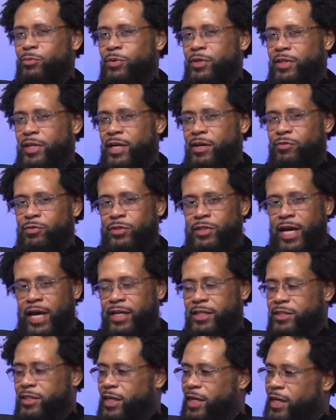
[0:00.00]
Dev was
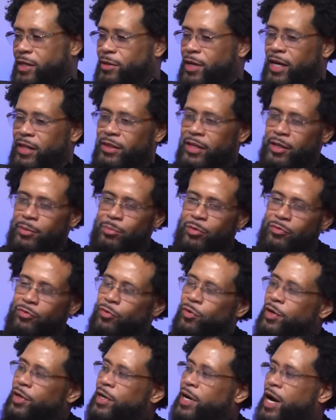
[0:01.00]
18, I think before
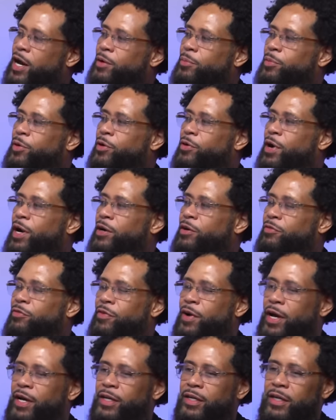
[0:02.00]
the Conor McGregor
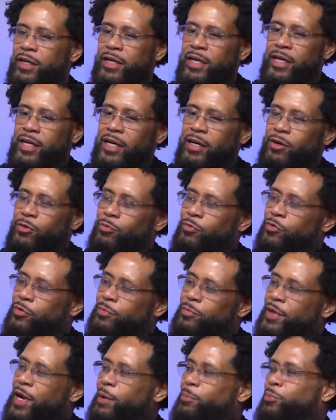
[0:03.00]
fight. Yeah. From
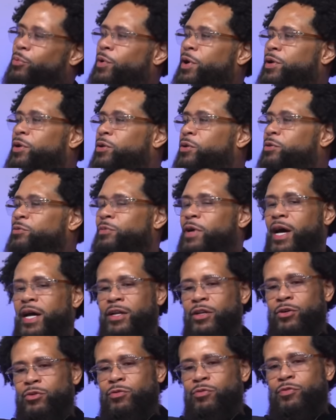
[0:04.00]
that point on, I
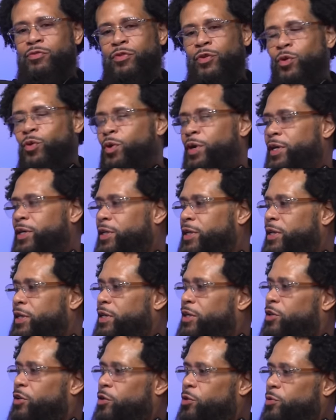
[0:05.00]
knew Floyd
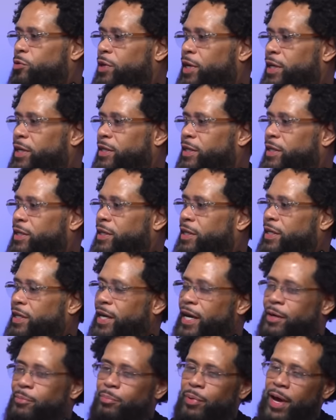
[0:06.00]
knew that he
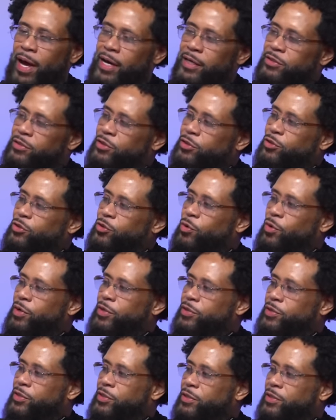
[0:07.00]
had passed the
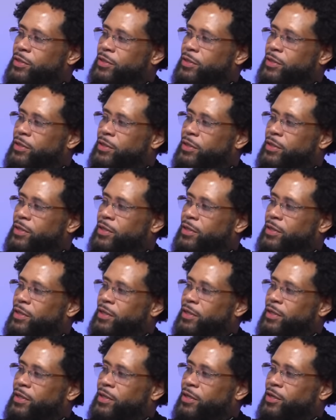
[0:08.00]
torch.
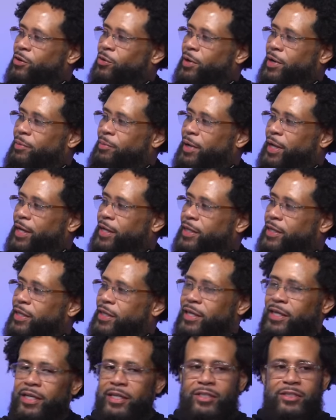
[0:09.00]
You know what I mean?
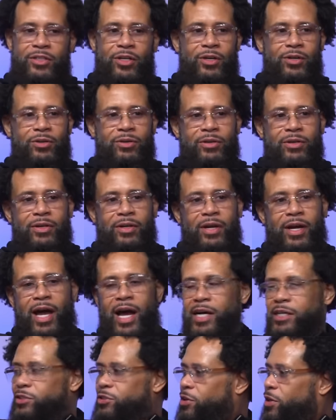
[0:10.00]
So I
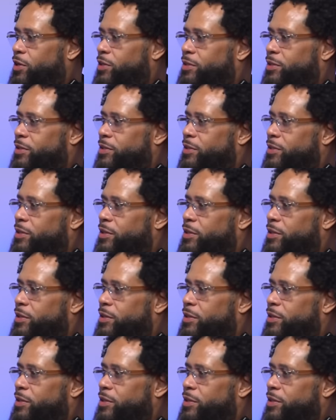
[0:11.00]
started, Dang, bro.